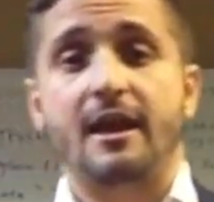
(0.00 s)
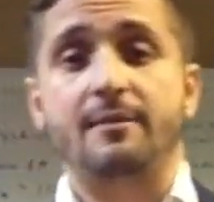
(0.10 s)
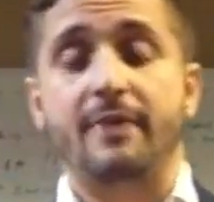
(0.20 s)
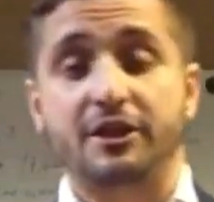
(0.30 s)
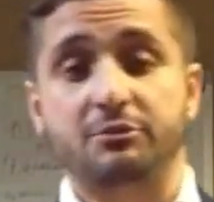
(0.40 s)

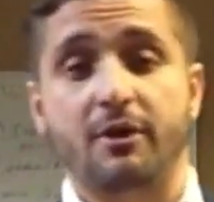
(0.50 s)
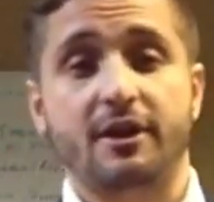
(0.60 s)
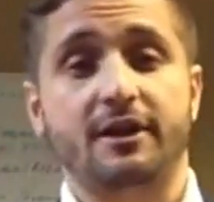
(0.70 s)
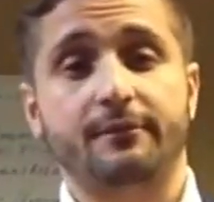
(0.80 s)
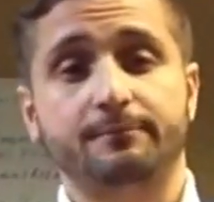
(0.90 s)
and
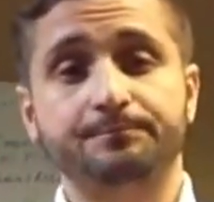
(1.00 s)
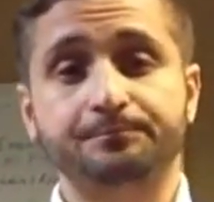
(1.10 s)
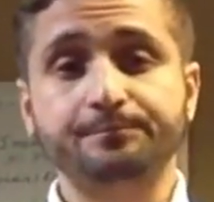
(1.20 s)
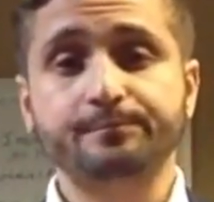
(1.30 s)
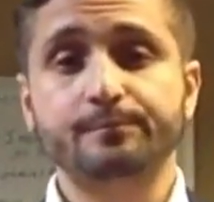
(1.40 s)
benchmarking.
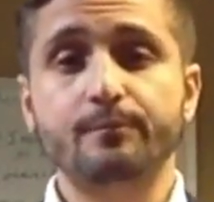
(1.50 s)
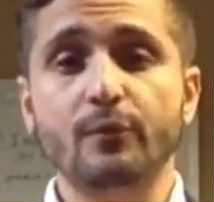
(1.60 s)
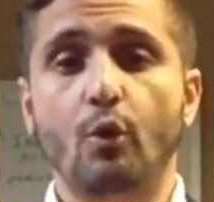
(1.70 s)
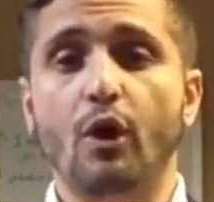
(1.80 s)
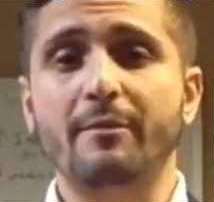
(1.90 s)

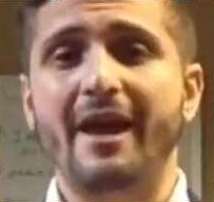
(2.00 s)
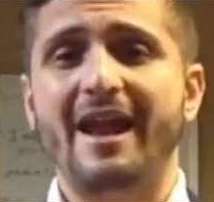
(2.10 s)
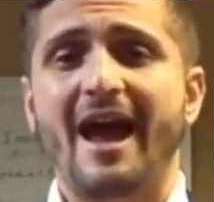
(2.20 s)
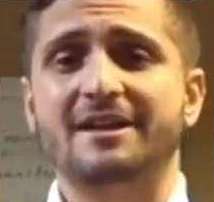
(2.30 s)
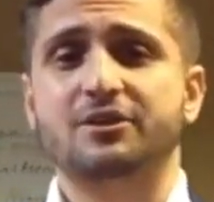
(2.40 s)
One
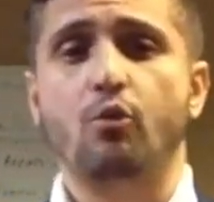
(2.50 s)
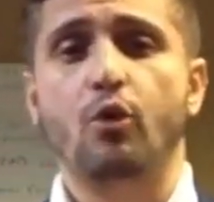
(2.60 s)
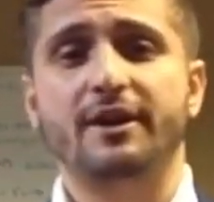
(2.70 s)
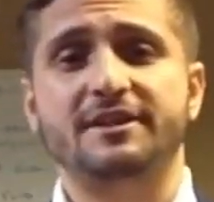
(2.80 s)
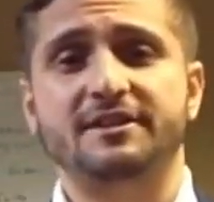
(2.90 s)
may ask,
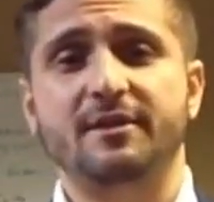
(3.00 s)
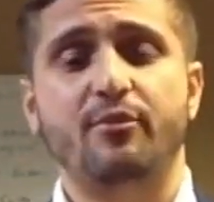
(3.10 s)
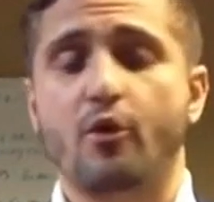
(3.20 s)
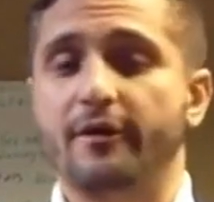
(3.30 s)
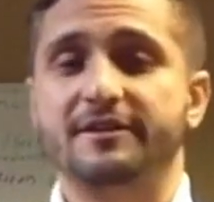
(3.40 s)
what is the
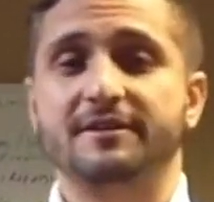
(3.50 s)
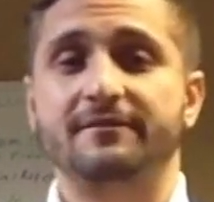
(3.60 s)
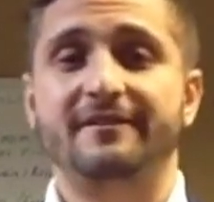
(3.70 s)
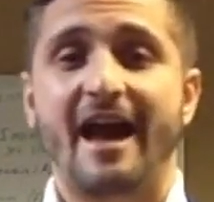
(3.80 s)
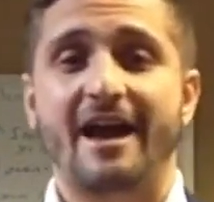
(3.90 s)
importance
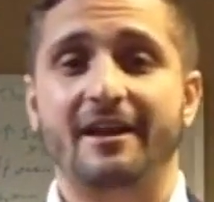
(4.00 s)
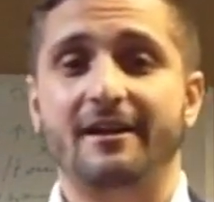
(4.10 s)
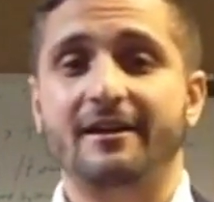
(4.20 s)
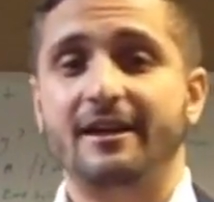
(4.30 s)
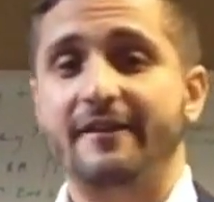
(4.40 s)
of
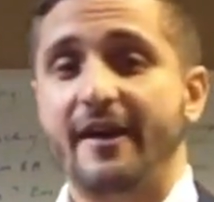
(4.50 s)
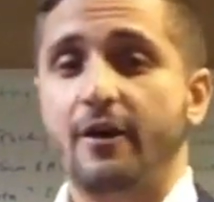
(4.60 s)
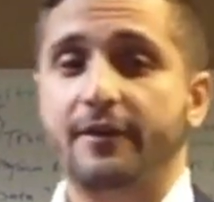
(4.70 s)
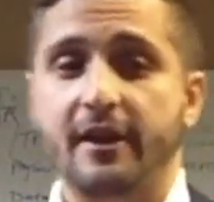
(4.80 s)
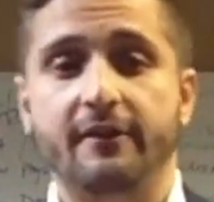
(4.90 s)
data in the
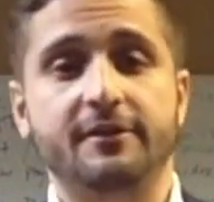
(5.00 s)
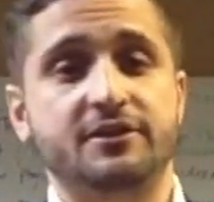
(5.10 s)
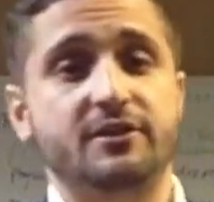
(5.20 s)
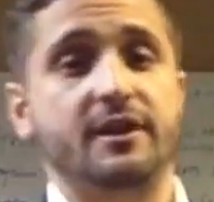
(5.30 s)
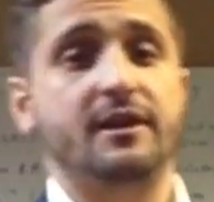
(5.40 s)
healthcare
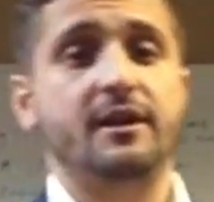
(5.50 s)
industry?